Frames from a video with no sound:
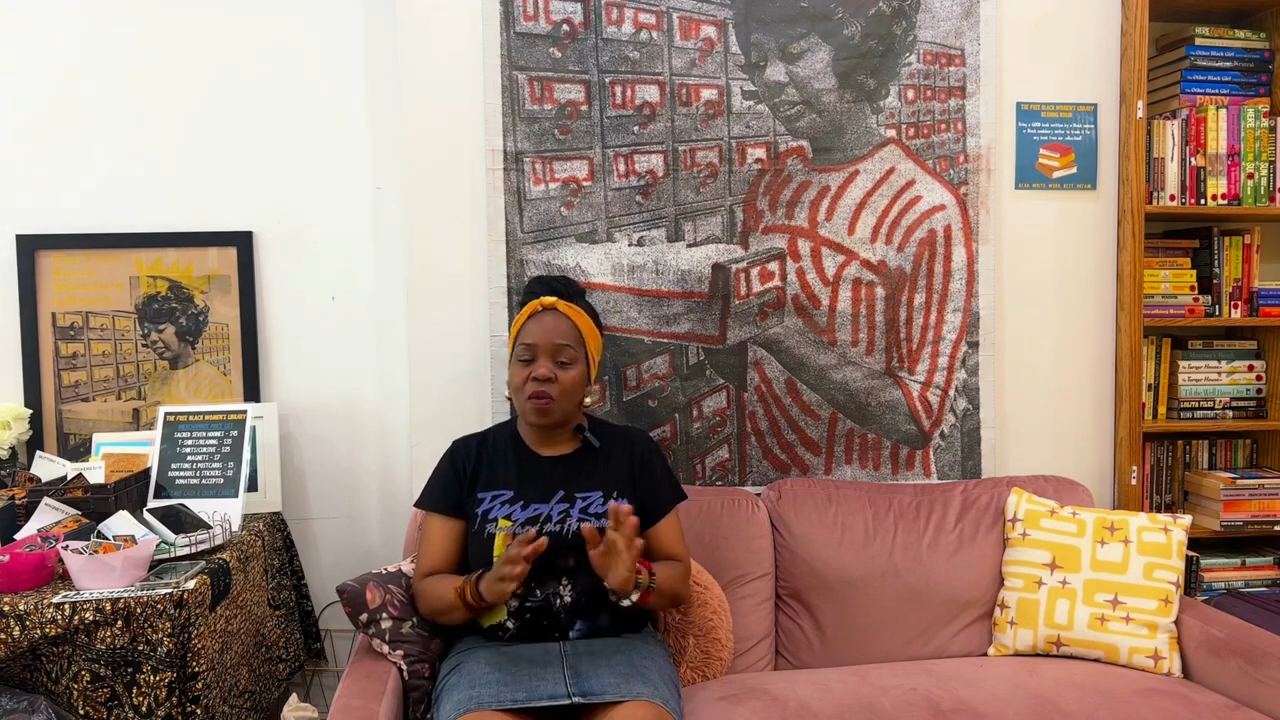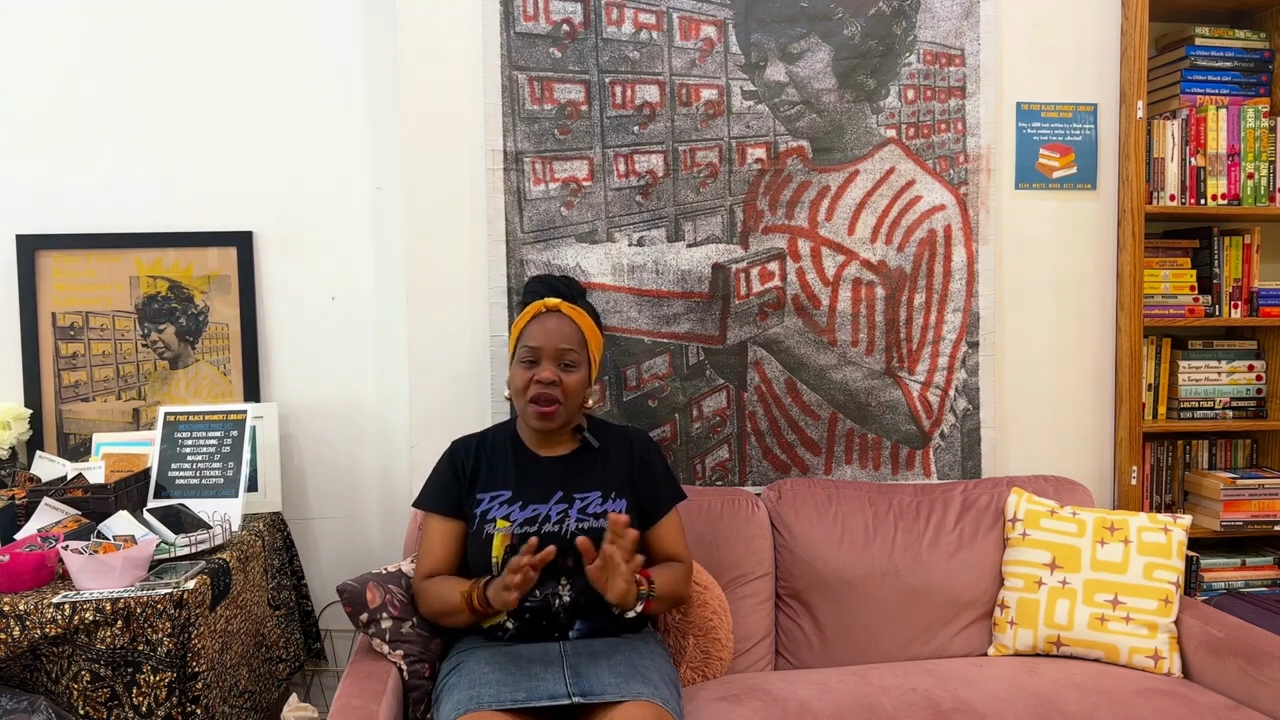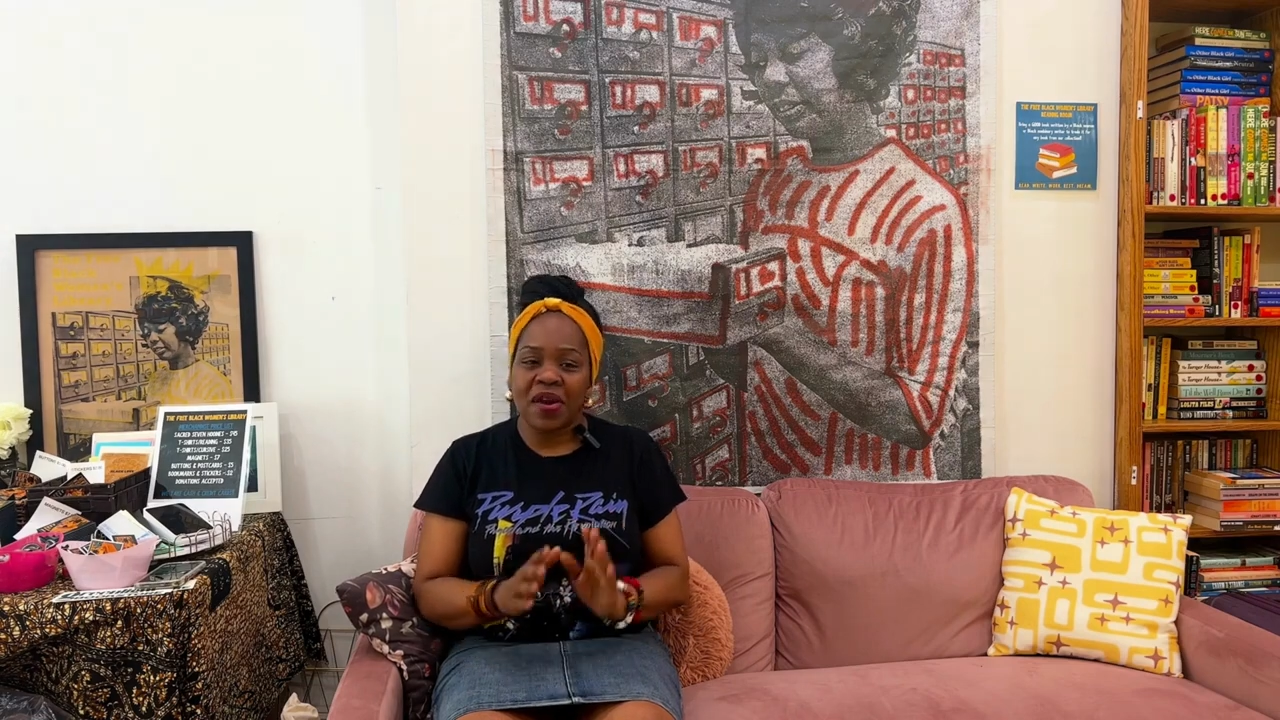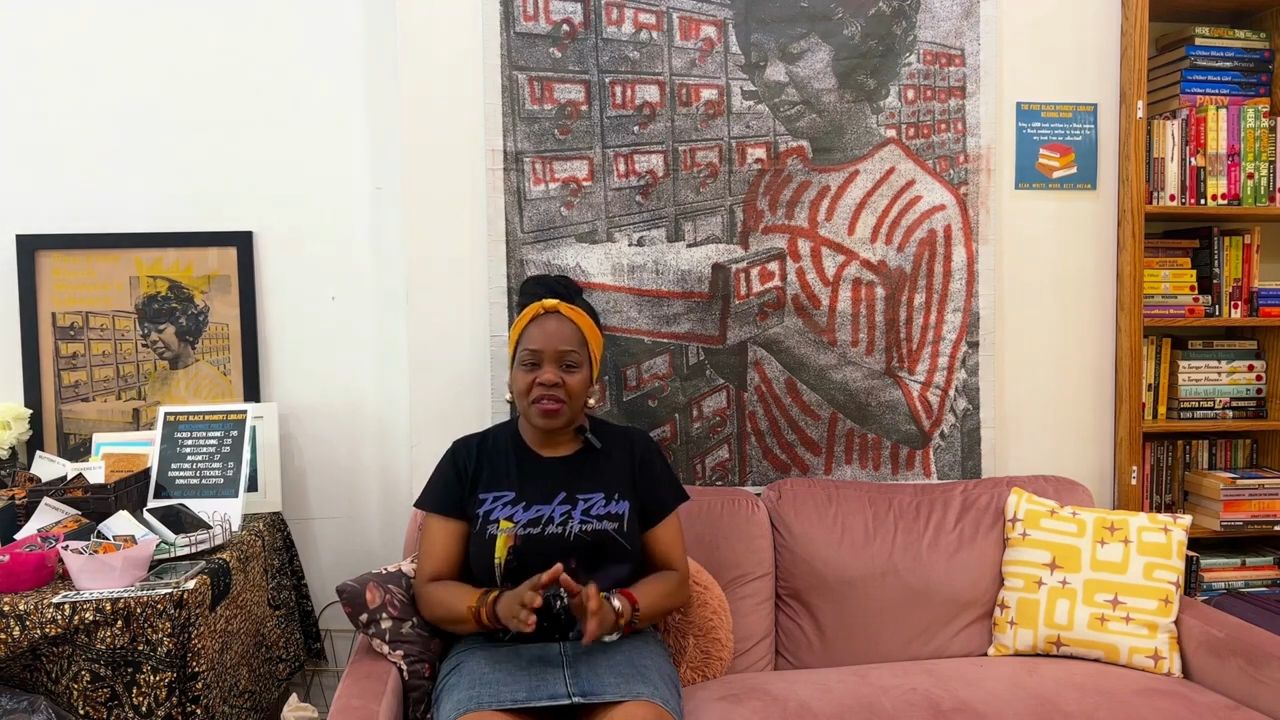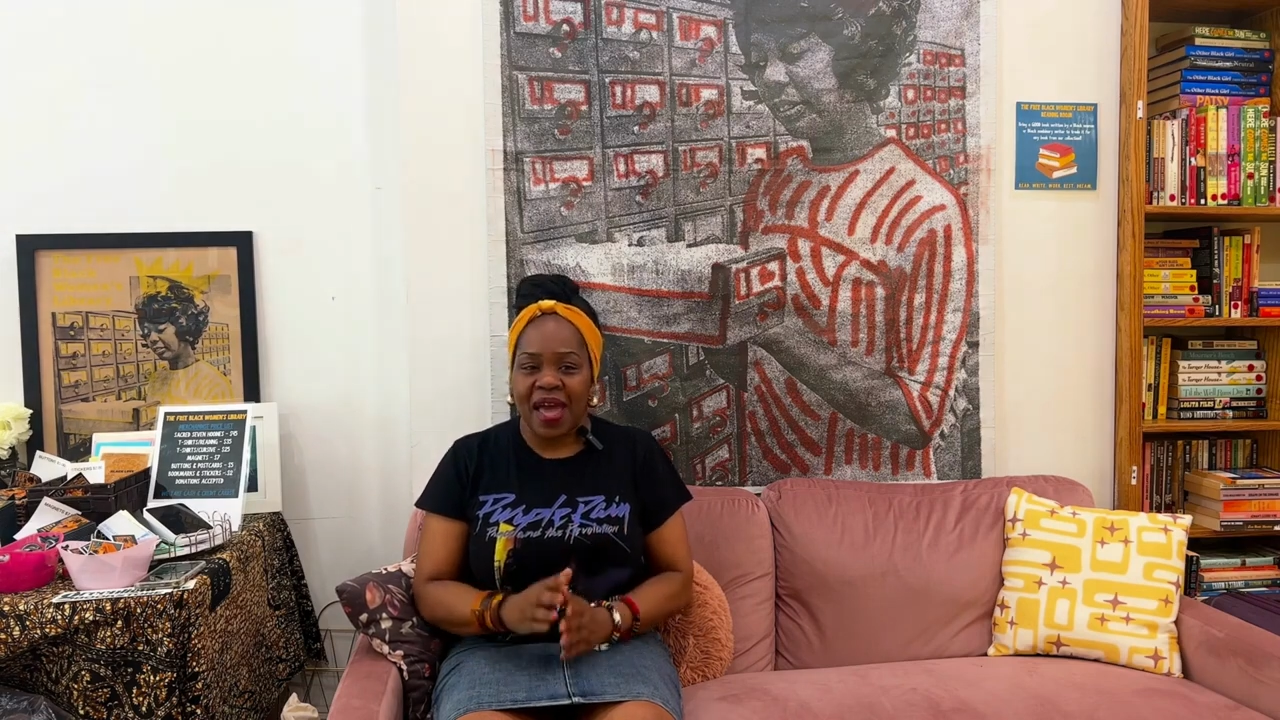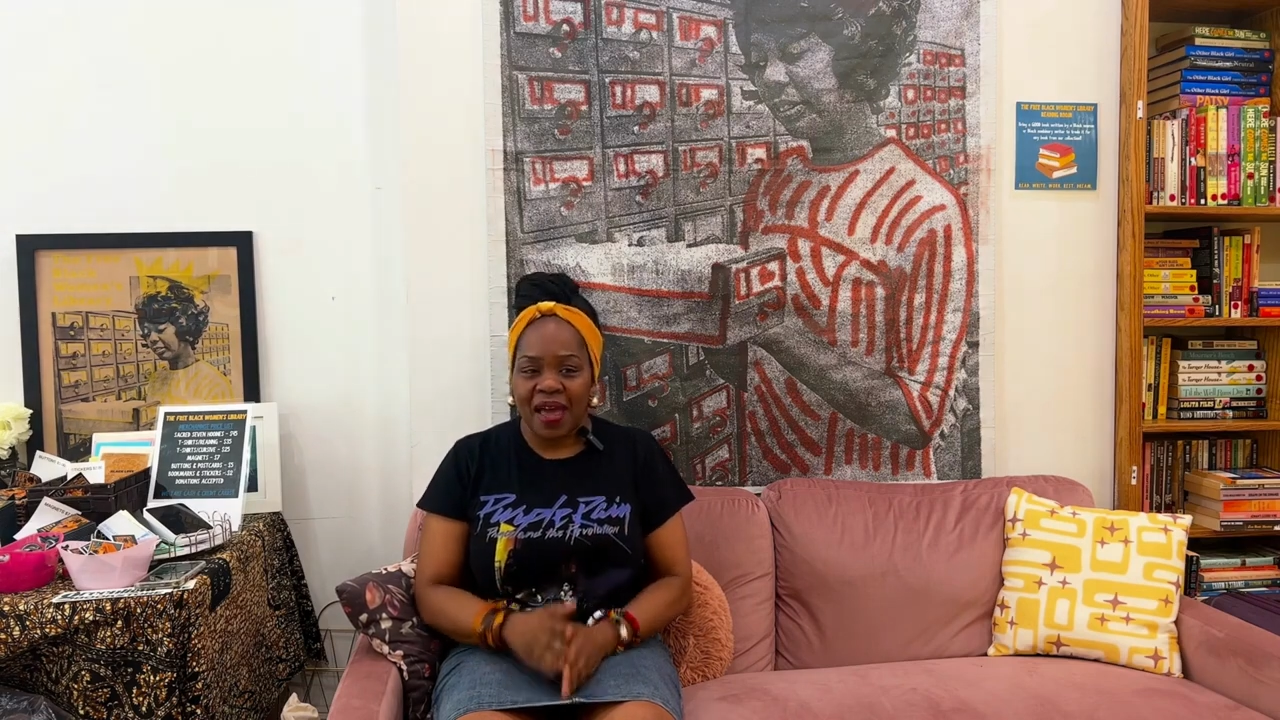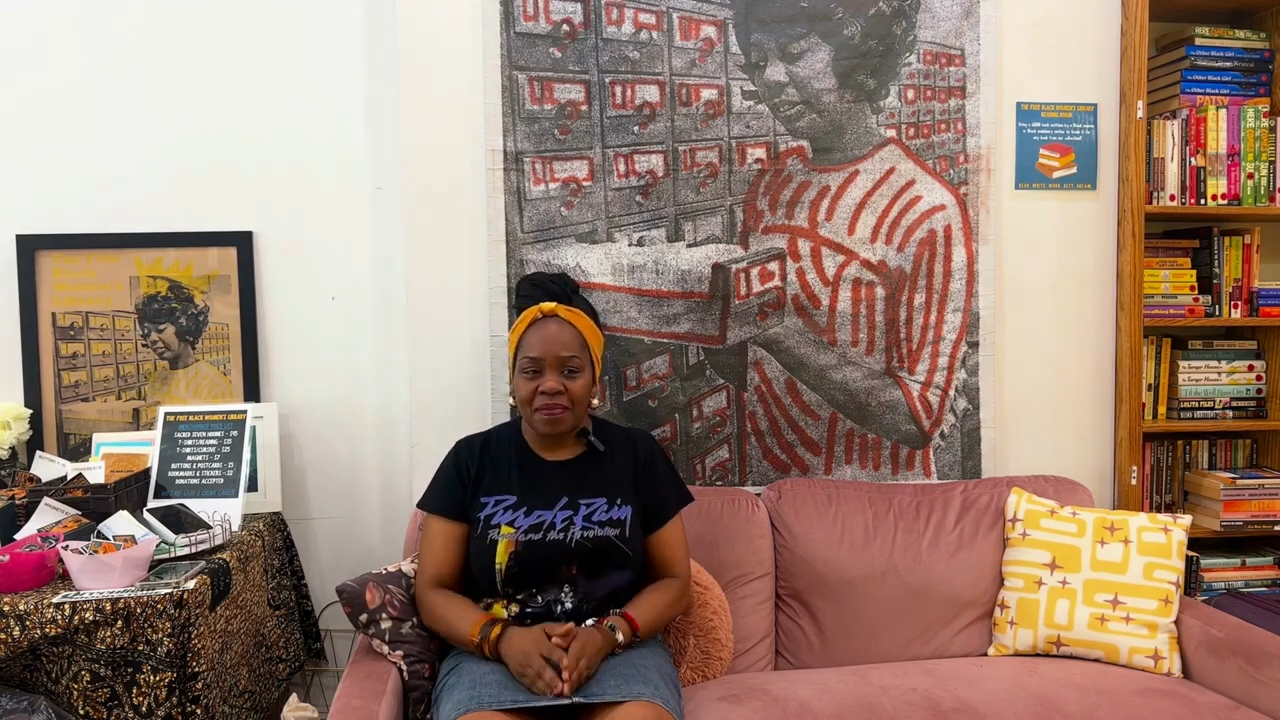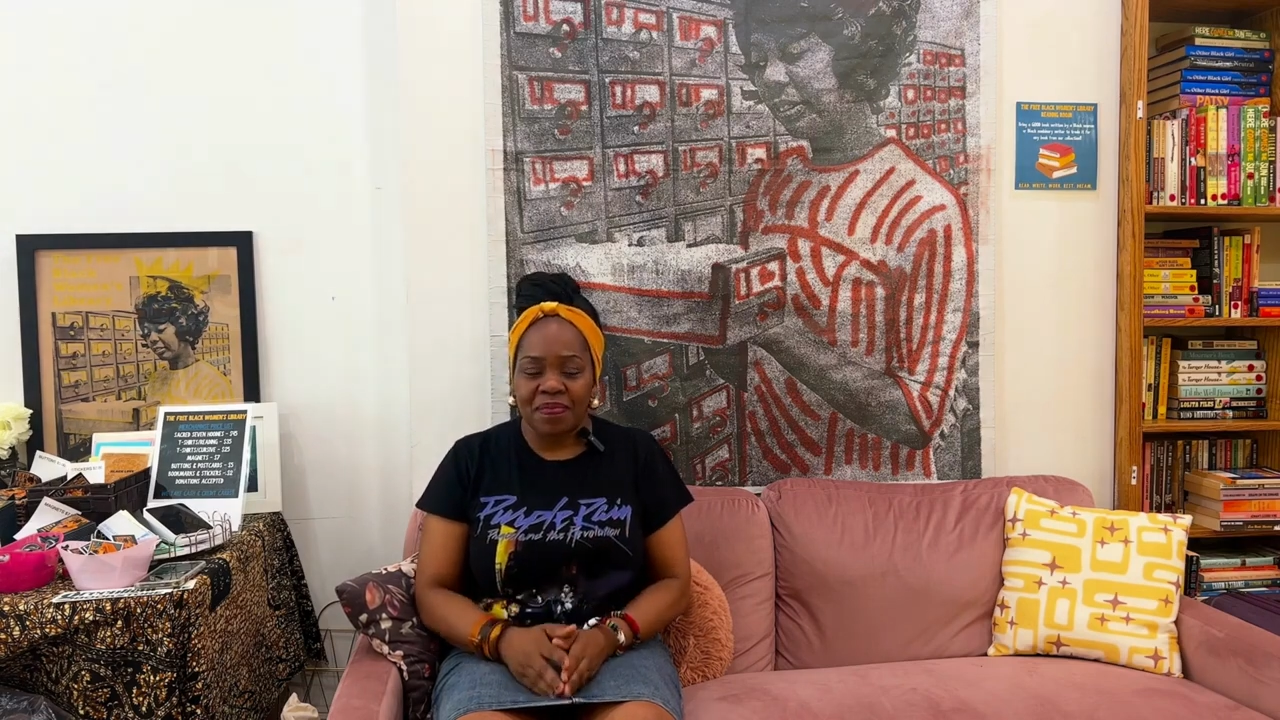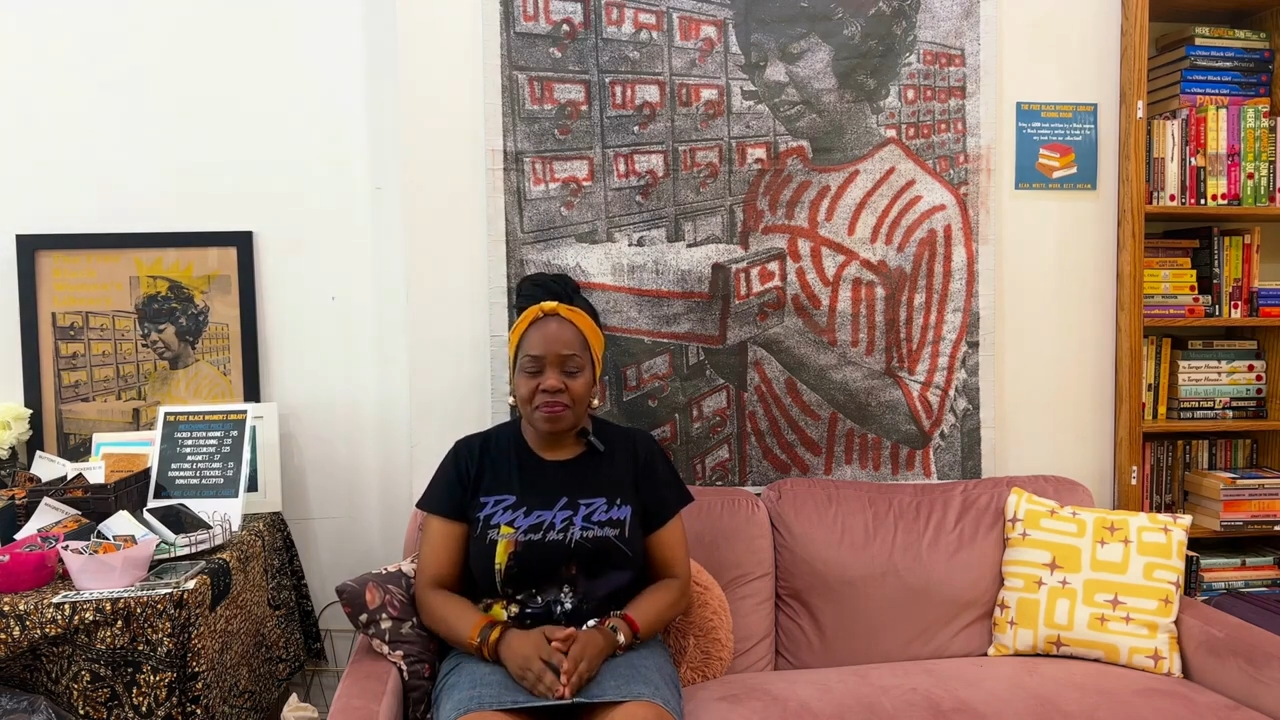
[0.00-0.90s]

aware of that.